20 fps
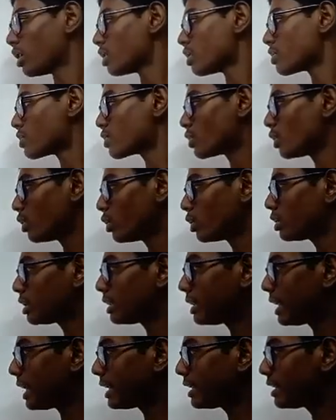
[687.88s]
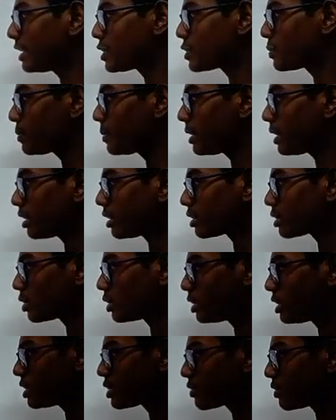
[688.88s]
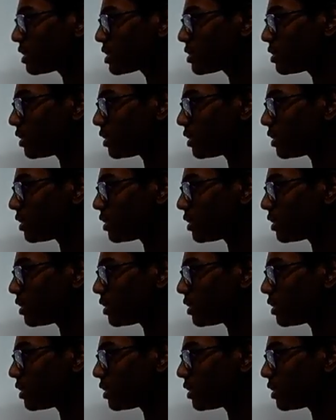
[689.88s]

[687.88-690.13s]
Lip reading: So let this be. So this was